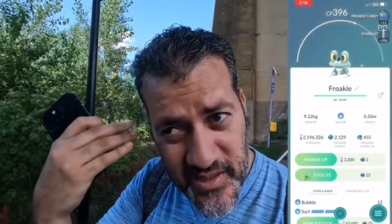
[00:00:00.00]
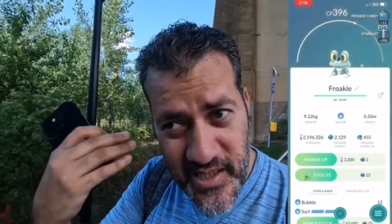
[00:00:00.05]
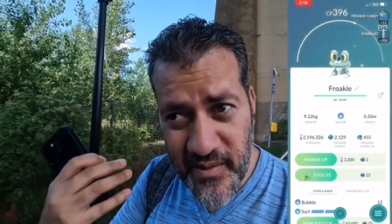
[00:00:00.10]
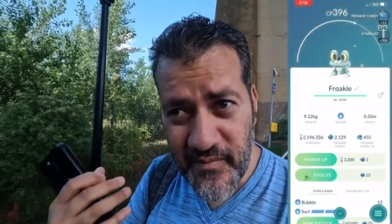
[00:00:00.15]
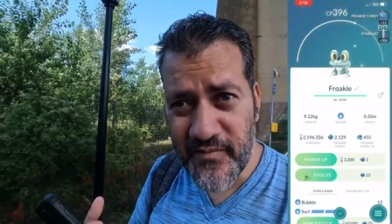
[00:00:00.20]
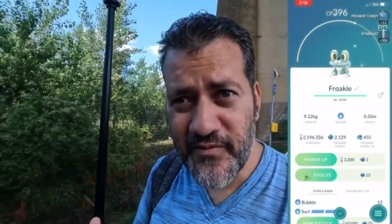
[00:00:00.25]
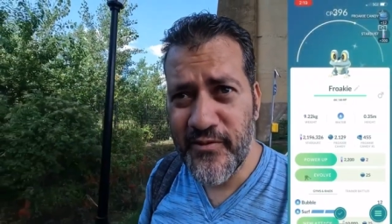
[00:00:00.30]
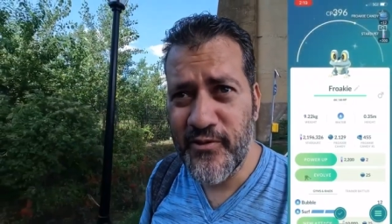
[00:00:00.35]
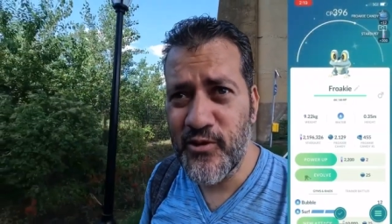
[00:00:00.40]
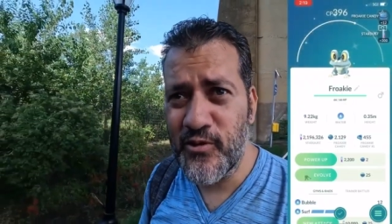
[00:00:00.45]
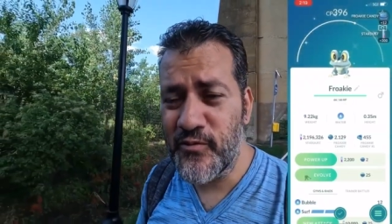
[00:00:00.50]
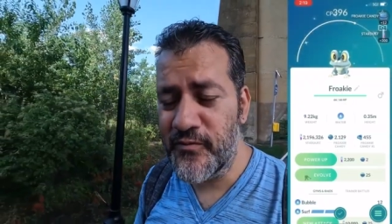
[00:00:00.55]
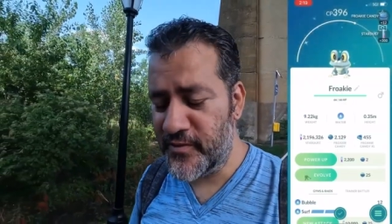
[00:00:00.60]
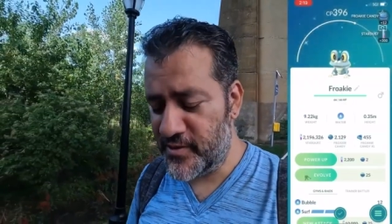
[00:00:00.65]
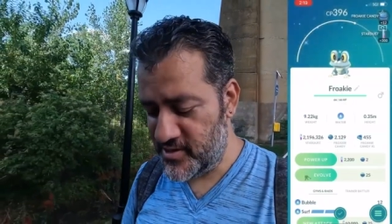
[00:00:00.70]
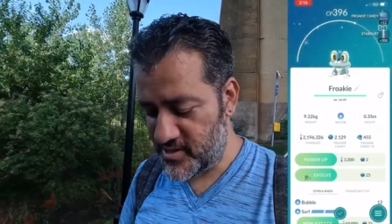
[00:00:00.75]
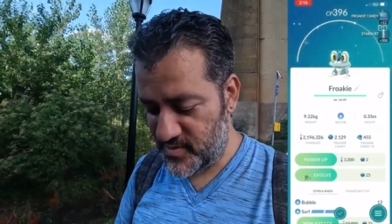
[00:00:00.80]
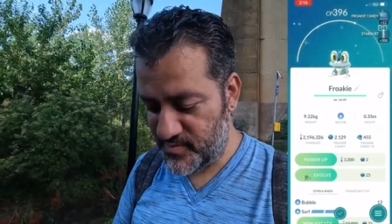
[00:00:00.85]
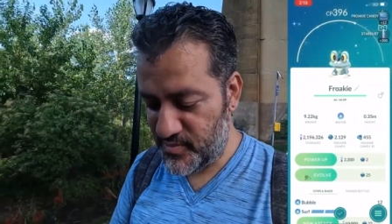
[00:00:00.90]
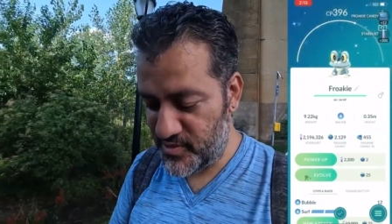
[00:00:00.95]
Time for Go
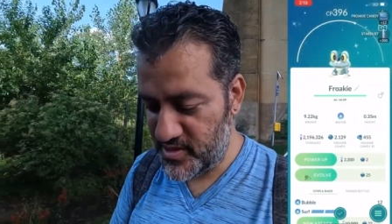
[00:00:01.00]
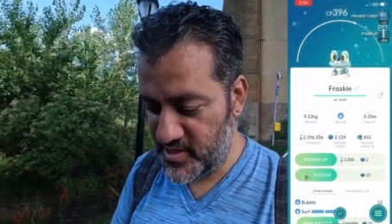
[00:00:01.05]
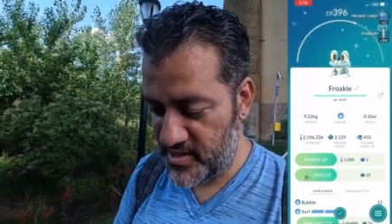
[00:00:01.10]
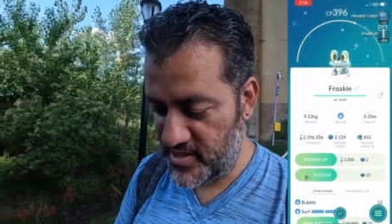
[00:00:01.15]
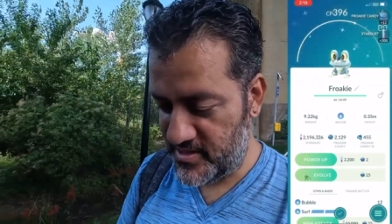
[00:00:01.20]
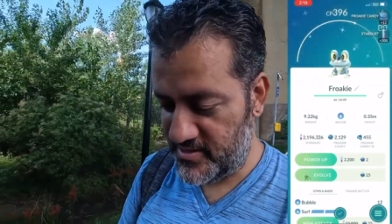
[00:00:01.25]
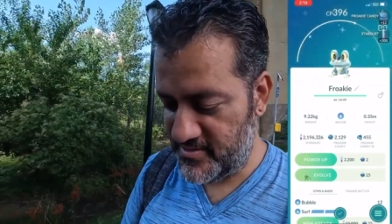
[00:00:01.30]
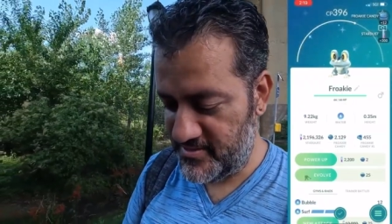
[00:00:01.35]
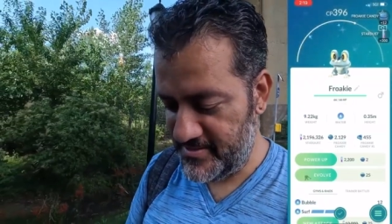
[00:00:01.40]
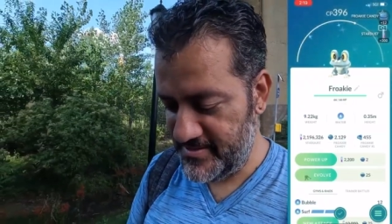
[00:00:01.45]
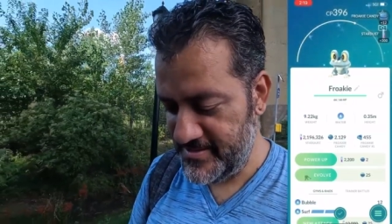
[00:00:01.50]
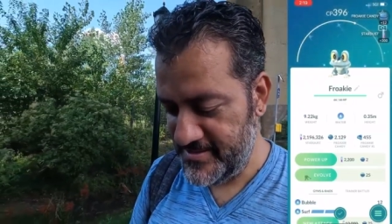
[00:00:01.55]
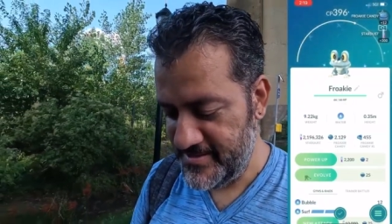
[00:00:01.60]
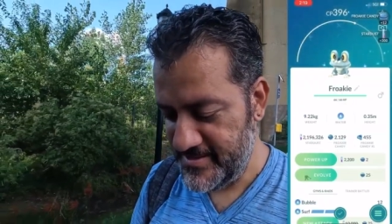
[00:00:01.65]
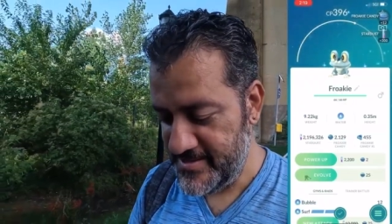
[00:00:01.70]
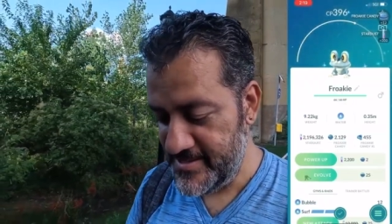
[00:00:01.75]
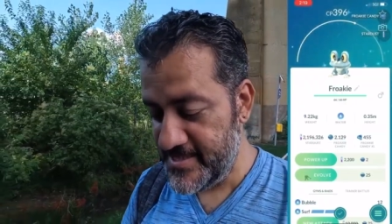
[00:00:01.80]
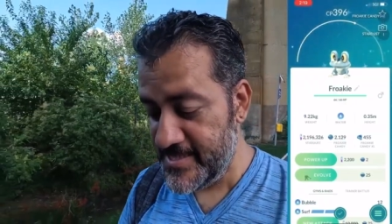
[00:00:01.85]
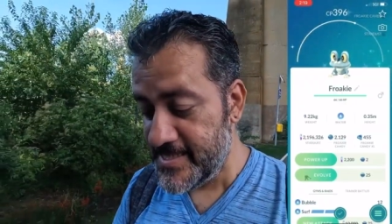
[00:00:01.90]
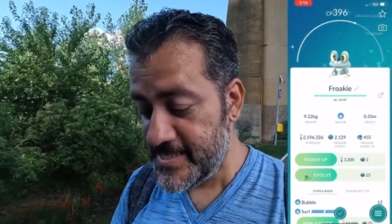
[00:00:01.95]
Fest, but yeah,
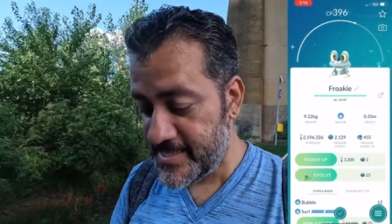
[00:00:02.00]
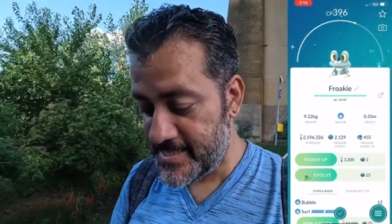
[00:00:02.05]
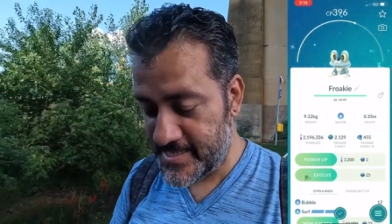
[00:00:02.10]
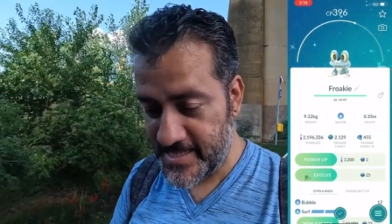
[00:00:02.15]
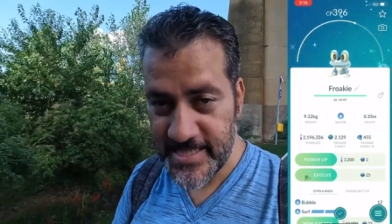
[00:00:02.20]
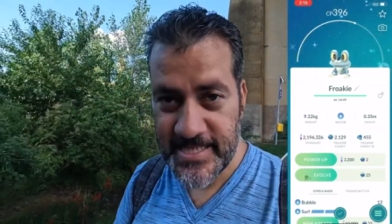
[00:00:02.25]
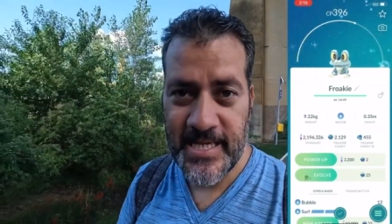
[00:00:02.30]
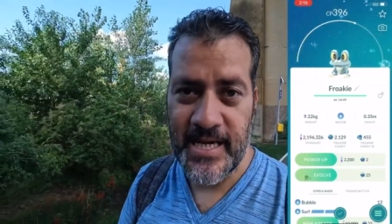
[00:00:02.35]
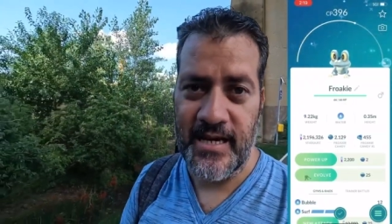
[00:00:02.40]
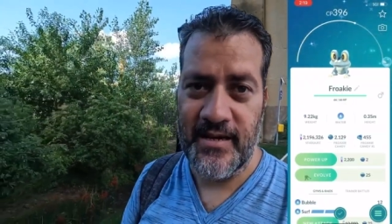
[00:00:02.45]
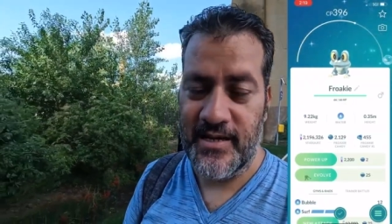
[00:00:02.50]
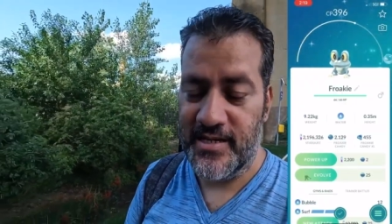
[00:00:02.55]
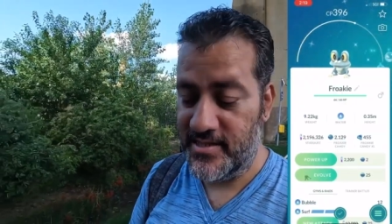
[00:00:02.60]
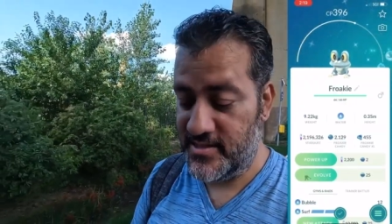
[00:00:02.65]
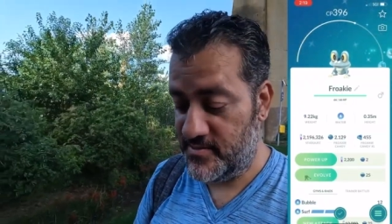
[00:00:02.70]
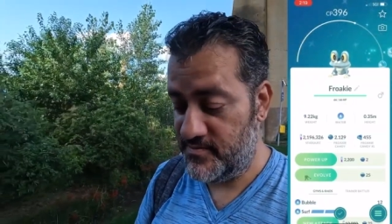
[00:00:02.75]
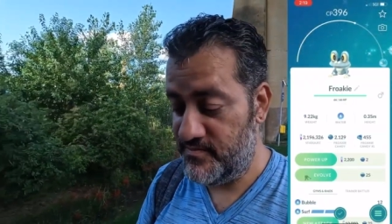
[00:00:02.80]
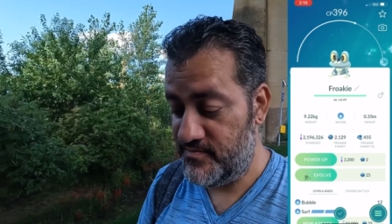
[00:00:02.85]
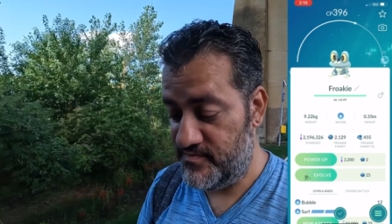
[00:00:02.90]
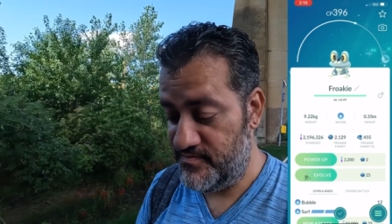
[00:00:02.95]
yeah,
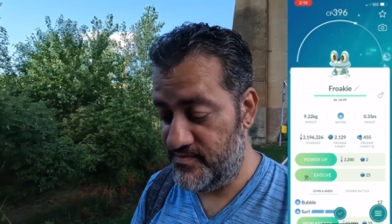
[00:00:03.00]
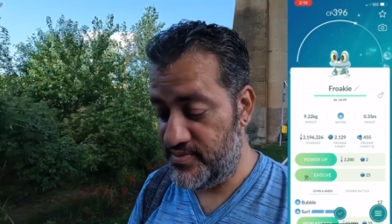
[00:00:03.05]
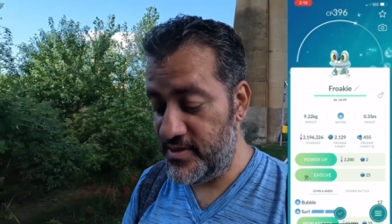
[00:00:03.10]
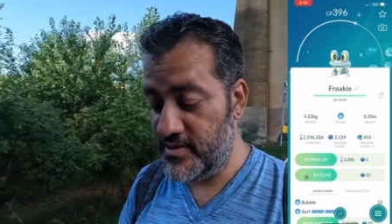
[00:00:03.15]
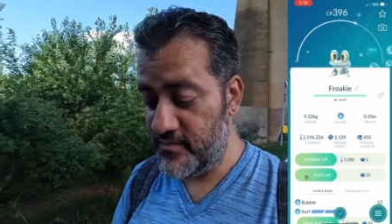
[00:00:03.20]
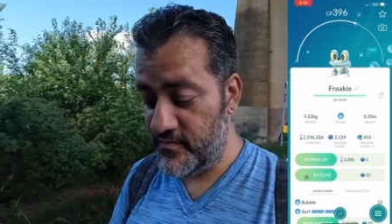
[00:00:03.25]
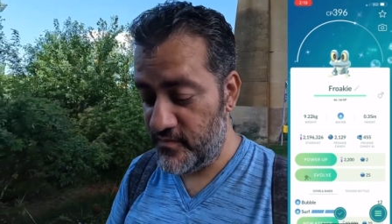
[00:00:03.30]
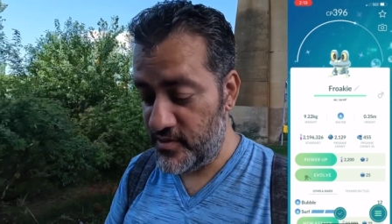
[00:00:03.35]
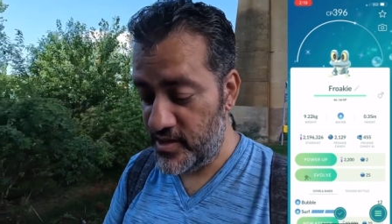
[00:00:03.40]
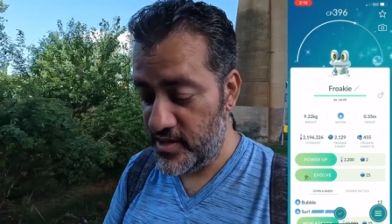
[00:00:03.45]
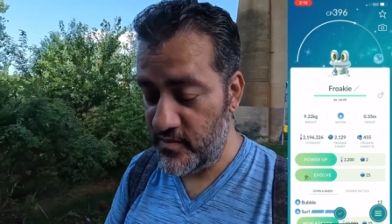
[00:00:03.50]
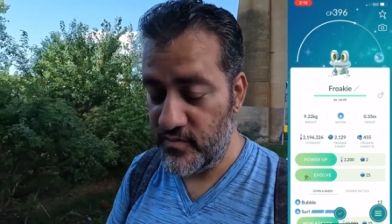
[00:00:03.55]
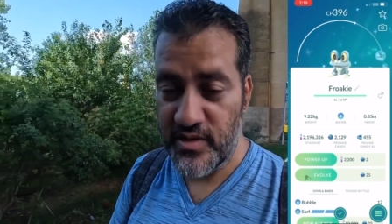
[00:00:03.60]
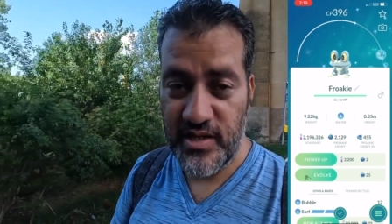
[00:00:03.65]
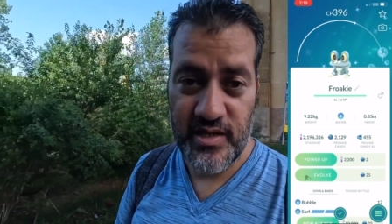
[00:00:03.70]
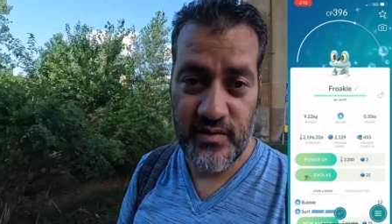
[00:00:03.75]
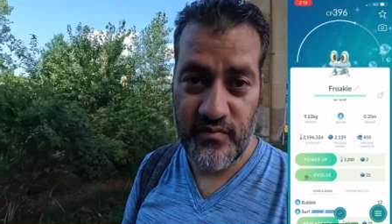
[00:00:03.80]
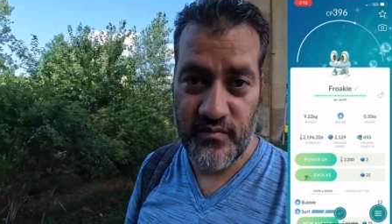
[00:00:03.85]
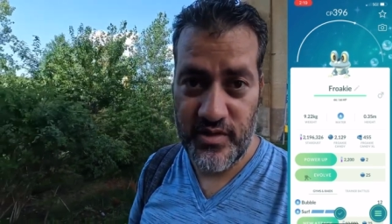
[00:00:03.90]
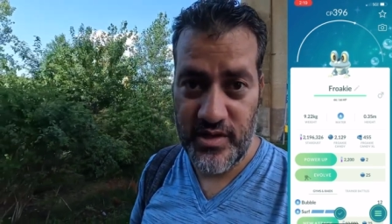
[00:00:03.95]
it's been really,
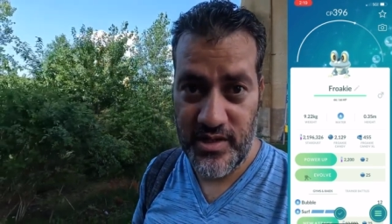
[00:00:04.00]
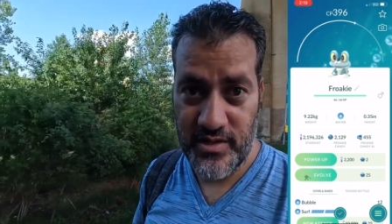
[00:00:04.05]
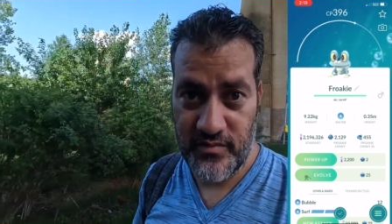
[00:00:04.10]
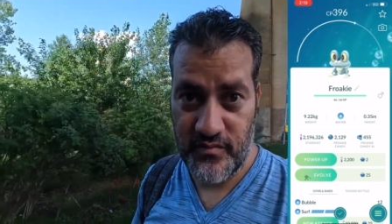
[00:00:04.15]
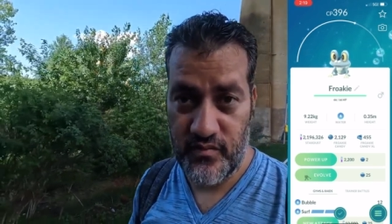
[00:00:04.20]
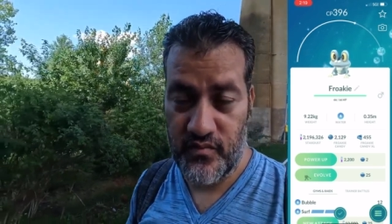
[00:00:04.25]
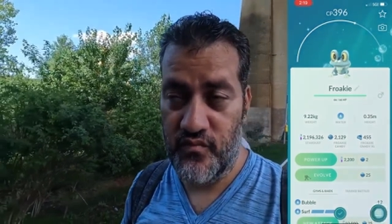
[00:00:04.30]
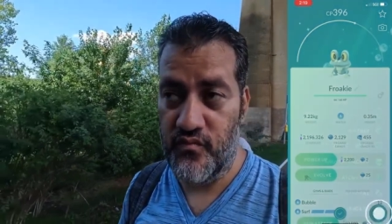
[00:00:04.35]
really, really